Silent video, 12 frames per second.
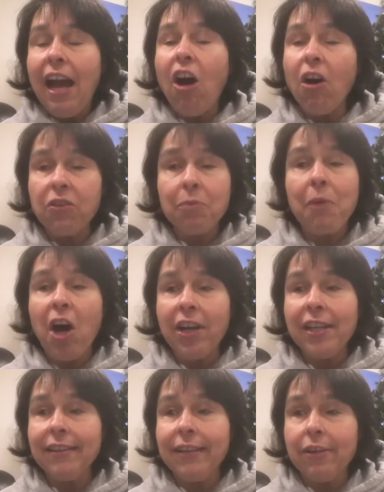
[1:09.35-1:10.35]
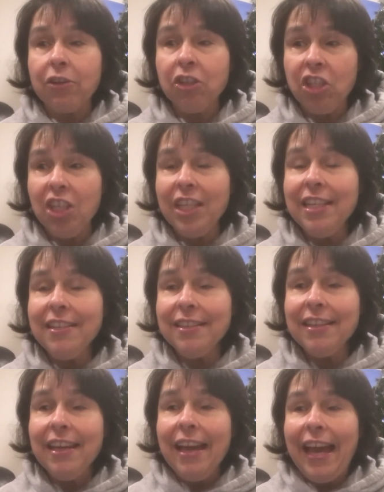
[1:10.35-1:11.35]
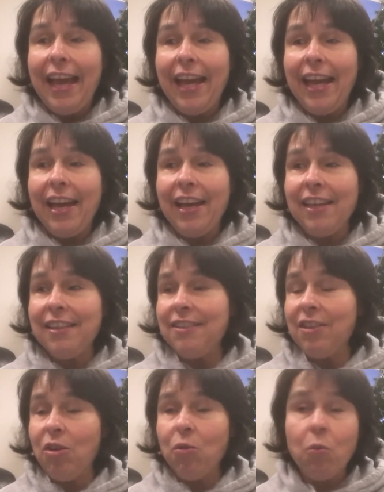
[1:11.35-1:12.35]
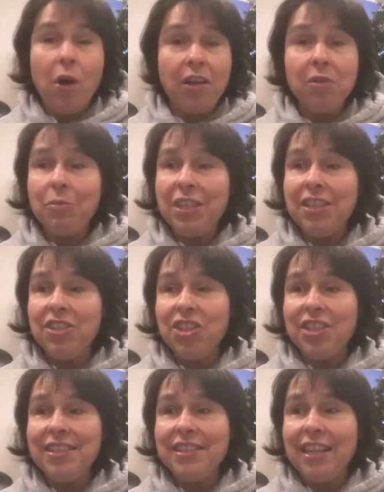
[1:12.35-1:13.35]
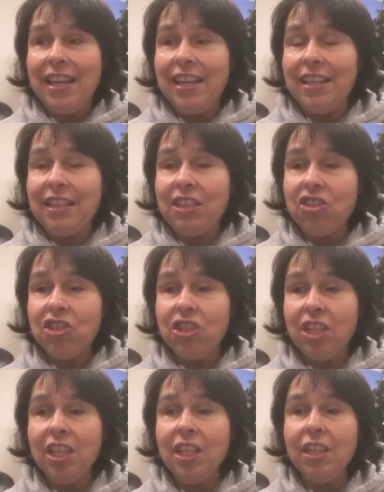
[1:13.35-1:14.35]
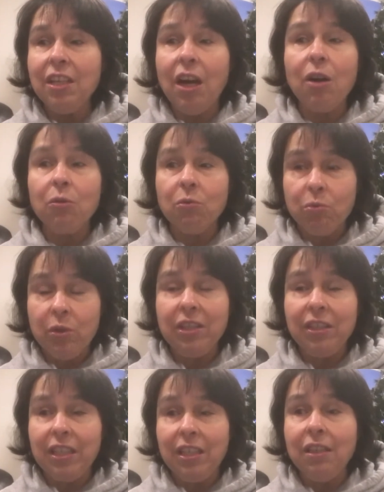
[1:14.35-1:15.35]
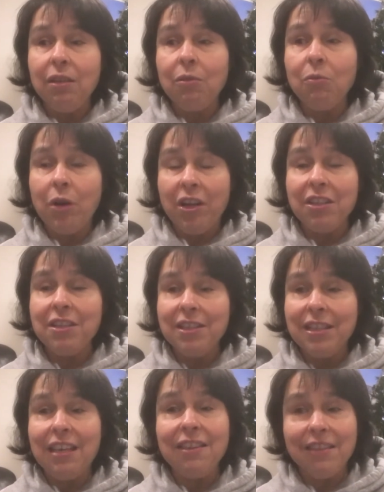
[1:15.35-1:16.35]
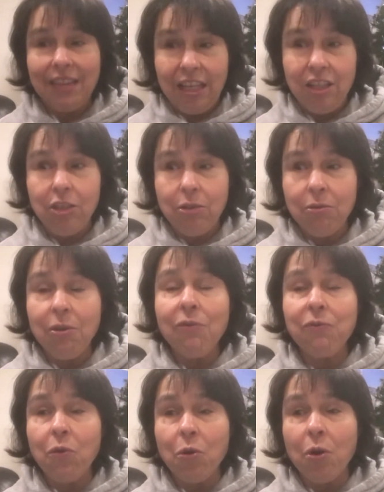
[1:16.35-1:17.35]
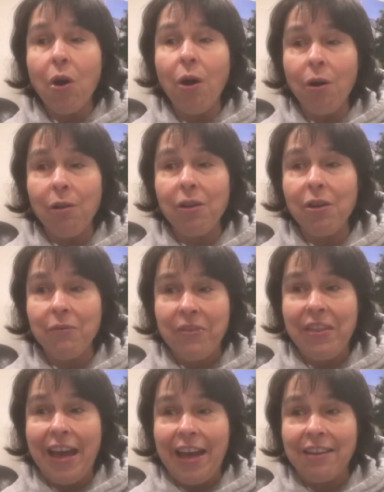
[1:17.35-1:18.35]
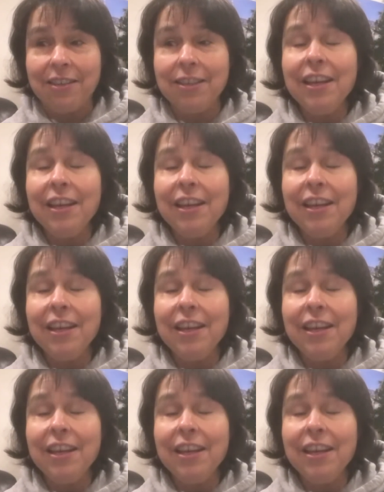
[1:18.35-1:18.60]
all the pocket letter goodies and wanted me to just say that she really wanted to say thank you for all of that.